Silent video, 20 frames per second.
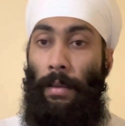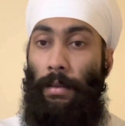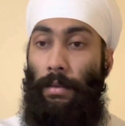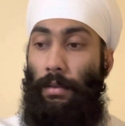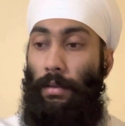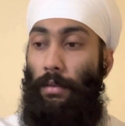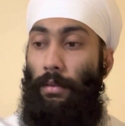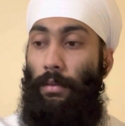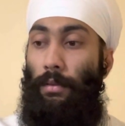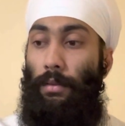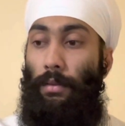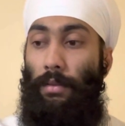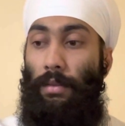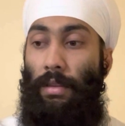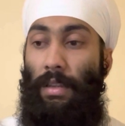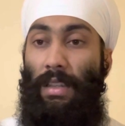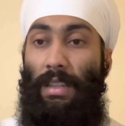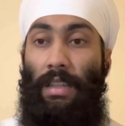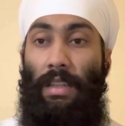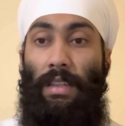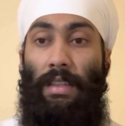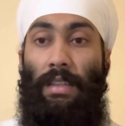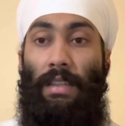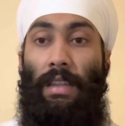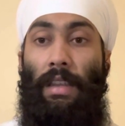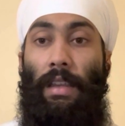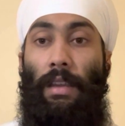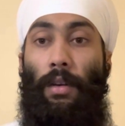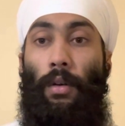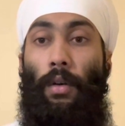So this is
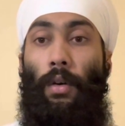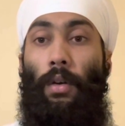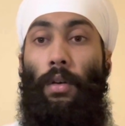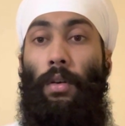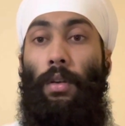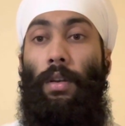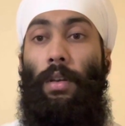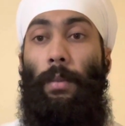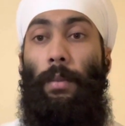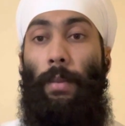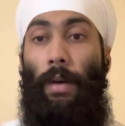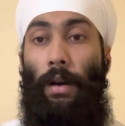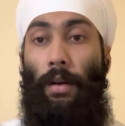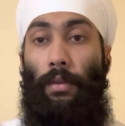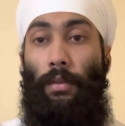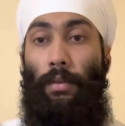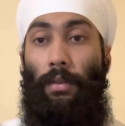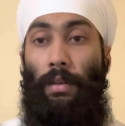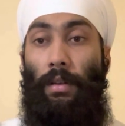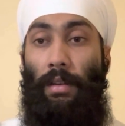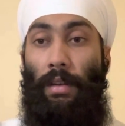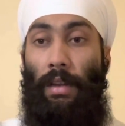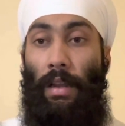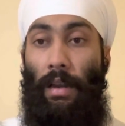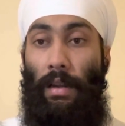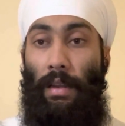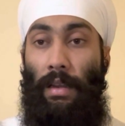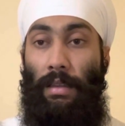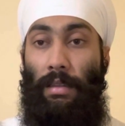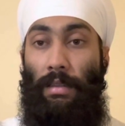the all about
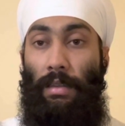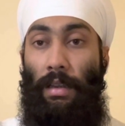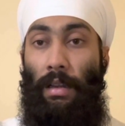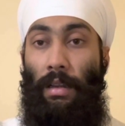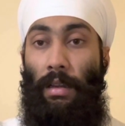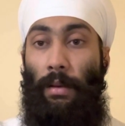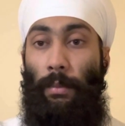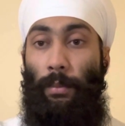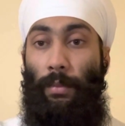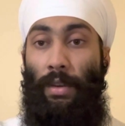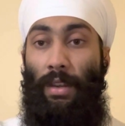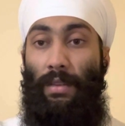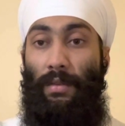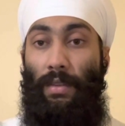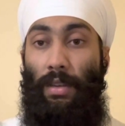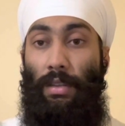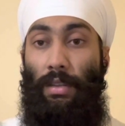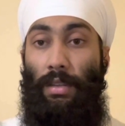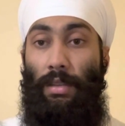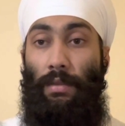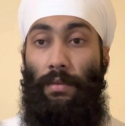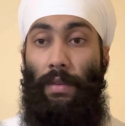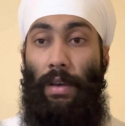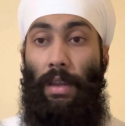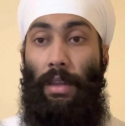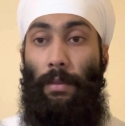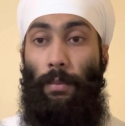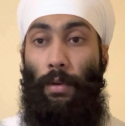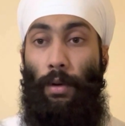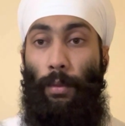Tata Steel Company, which is
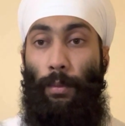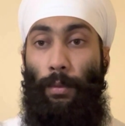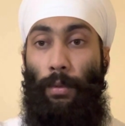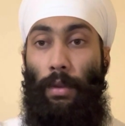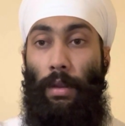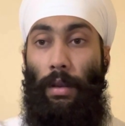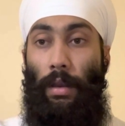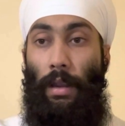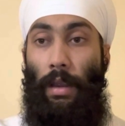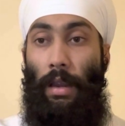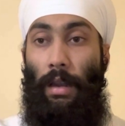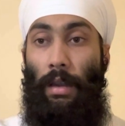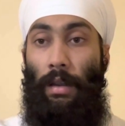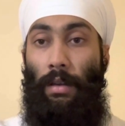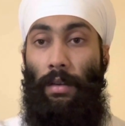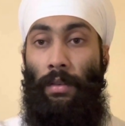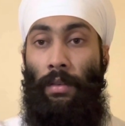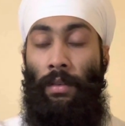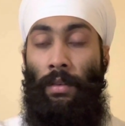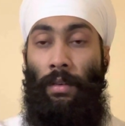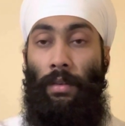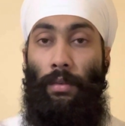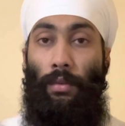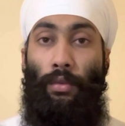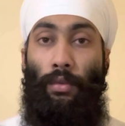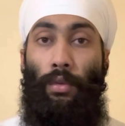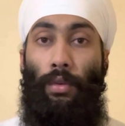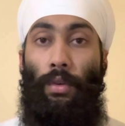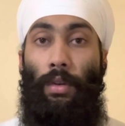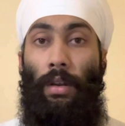very popular and
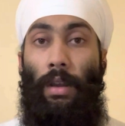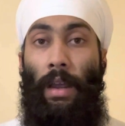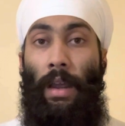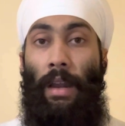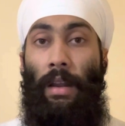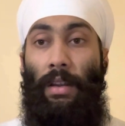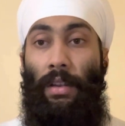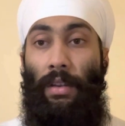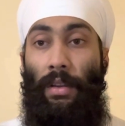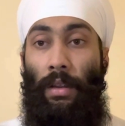good, and